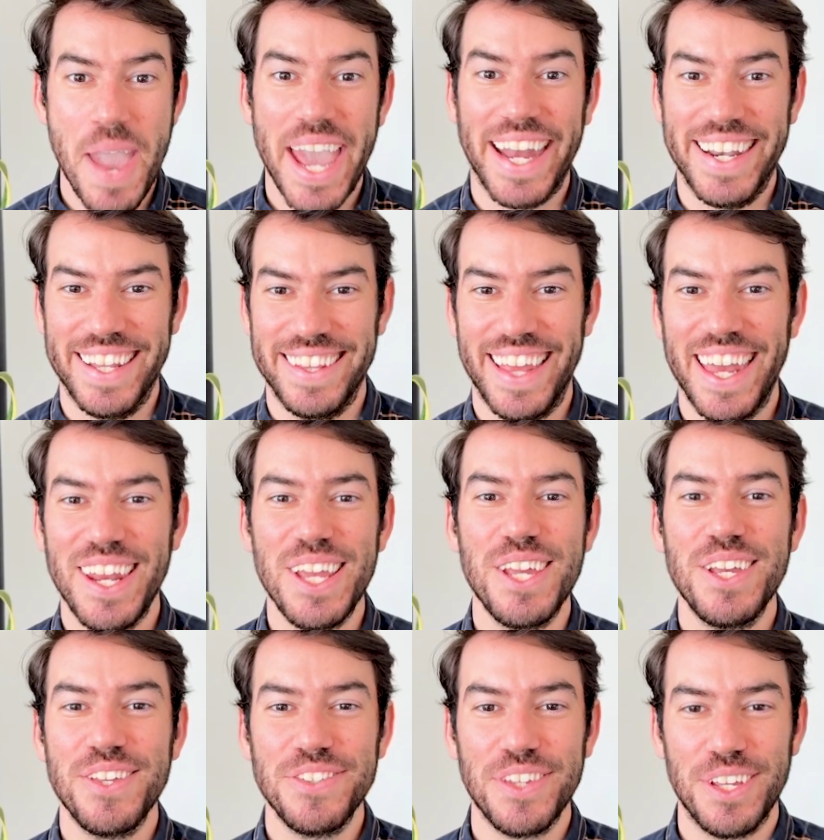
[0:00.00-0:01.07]
Man, that
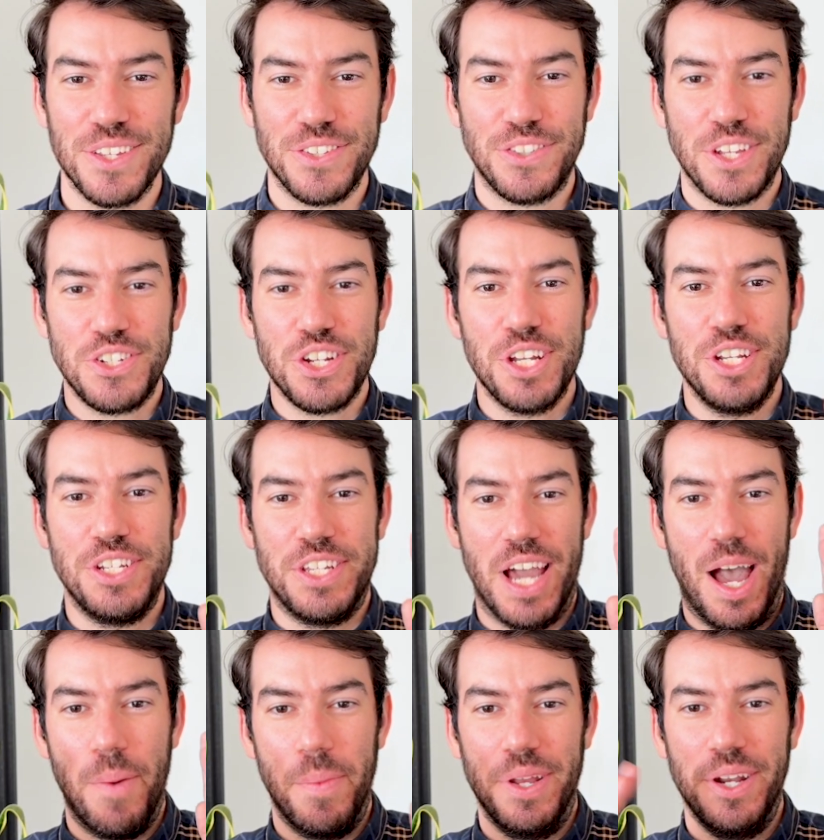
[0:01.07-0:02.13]
is such a
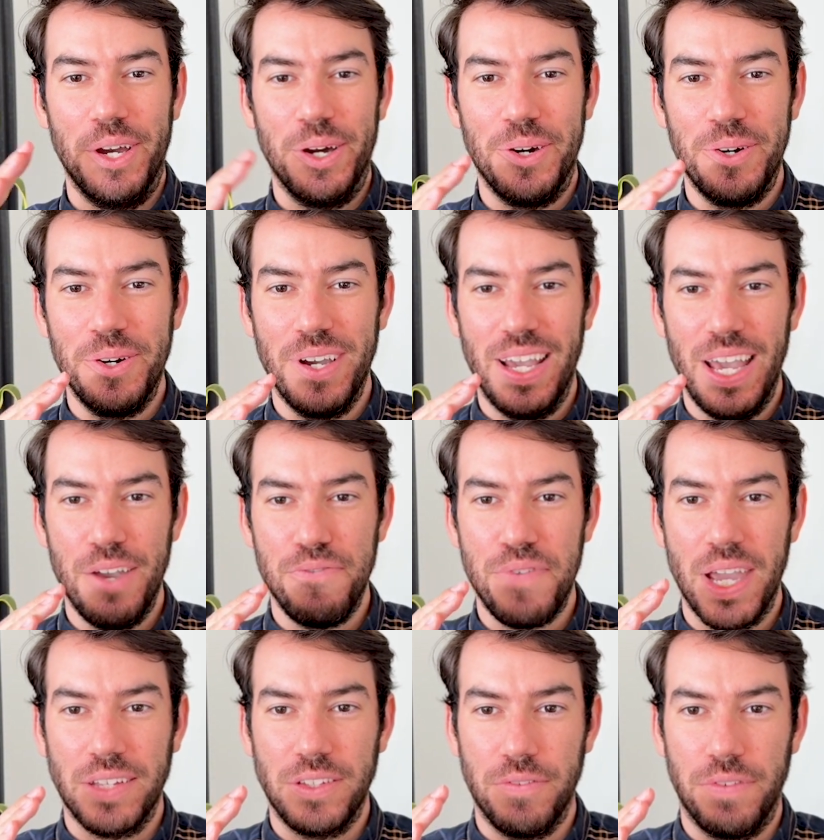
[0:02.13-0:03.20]
domino
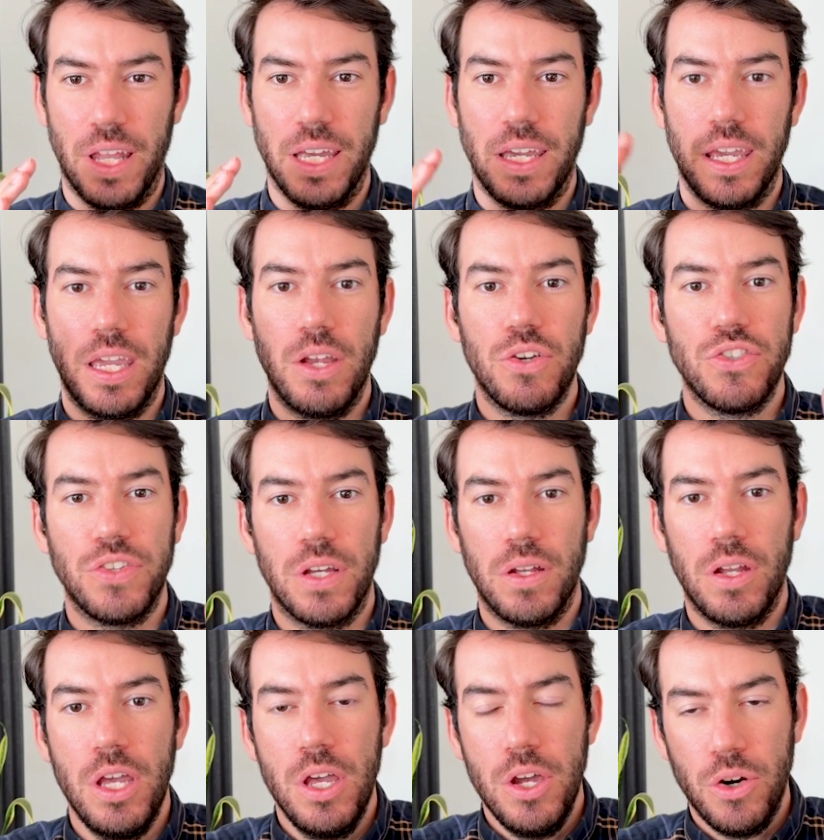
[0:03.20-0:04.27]
effect of like, here's
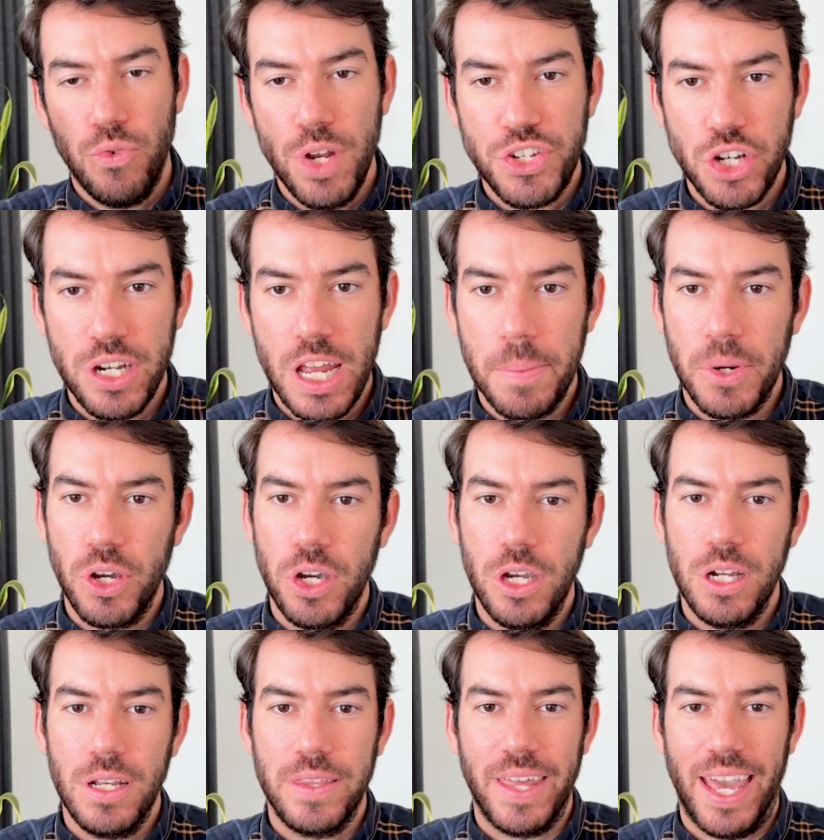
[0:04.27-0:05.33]
a richer
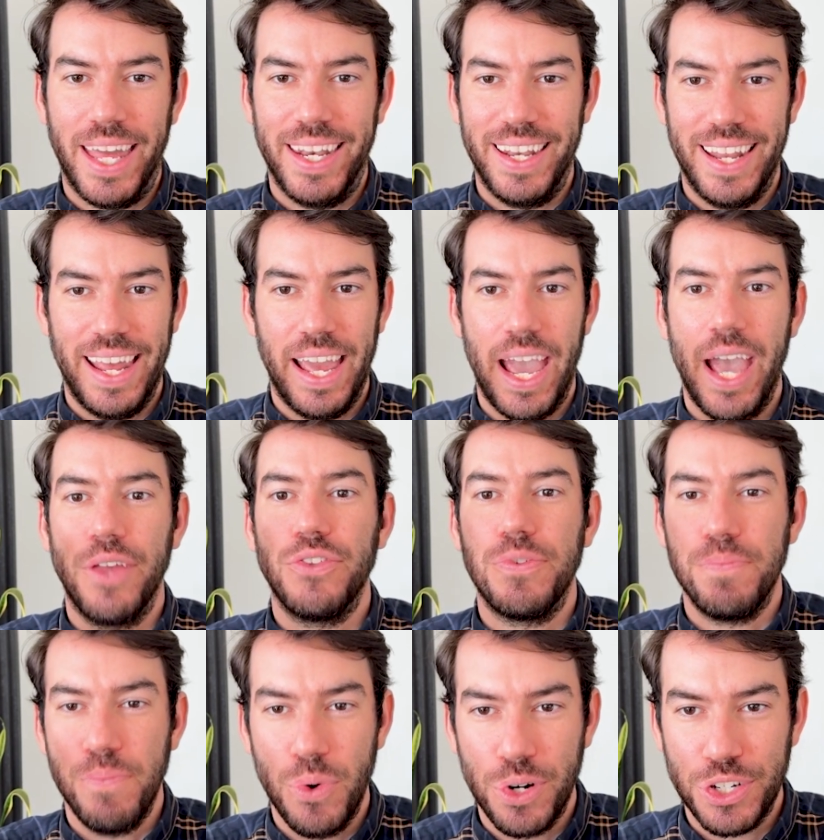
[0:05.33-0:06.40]
neighborhood that
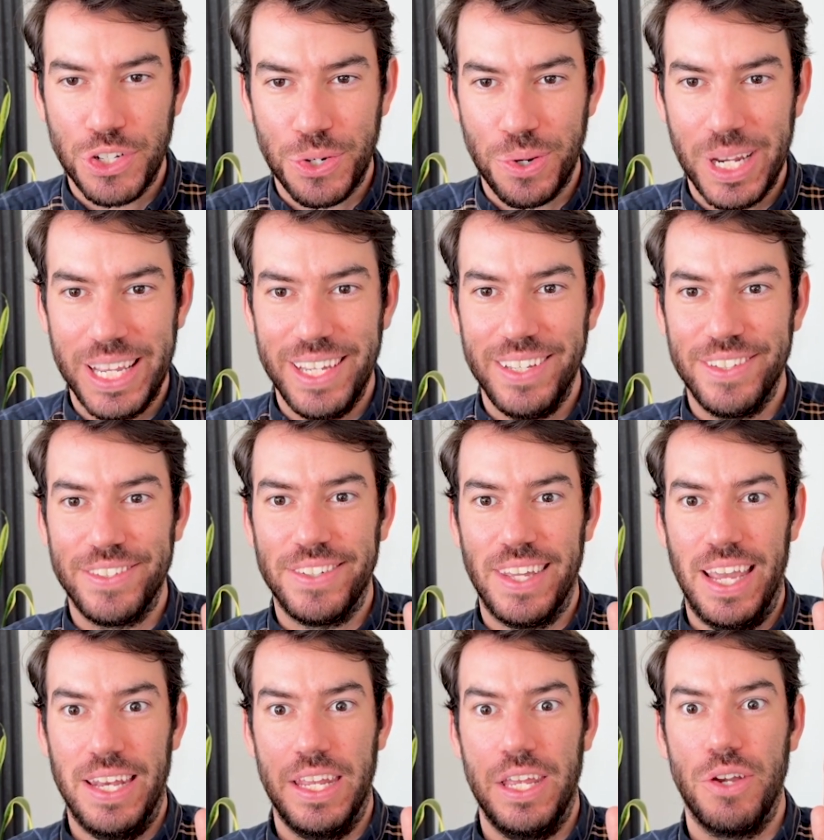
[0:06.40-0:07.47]
has more trees,
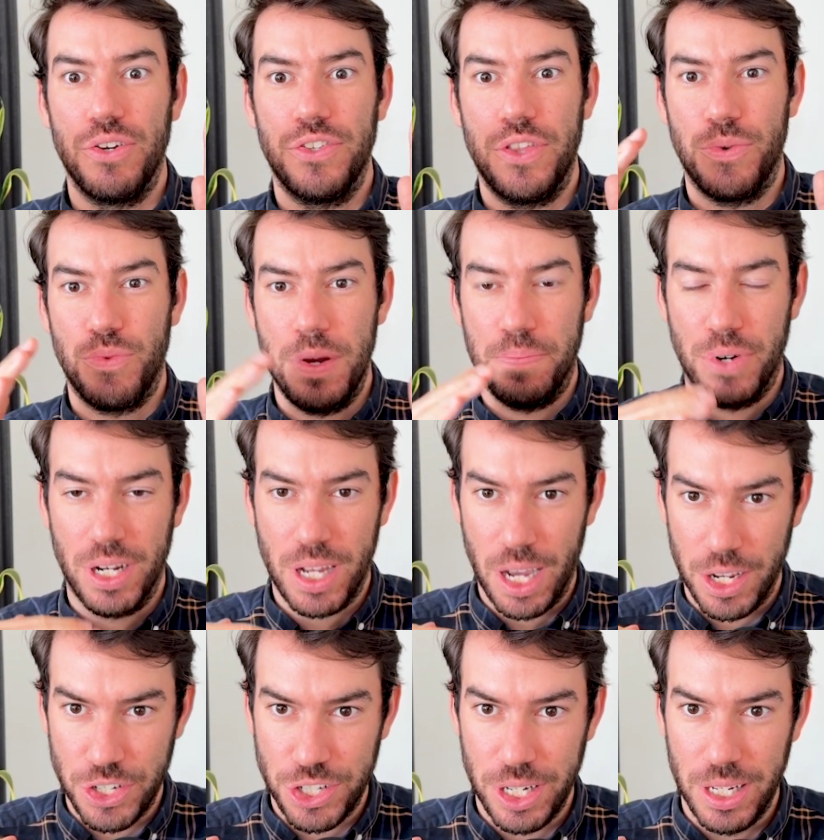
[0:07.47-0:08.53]
and here's the
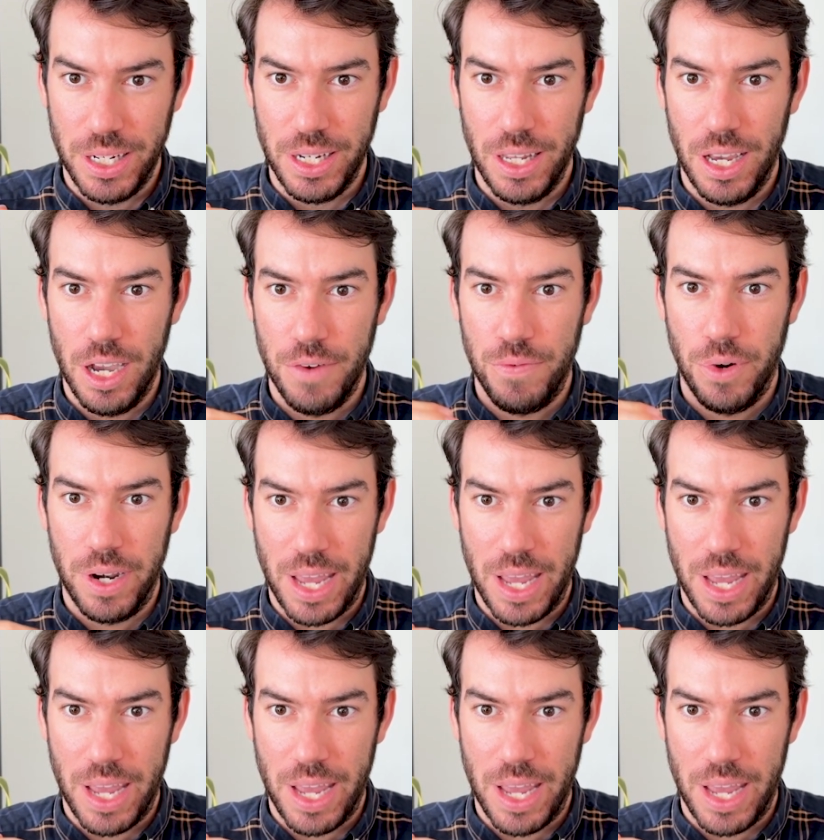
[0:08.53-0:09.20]
repercussion of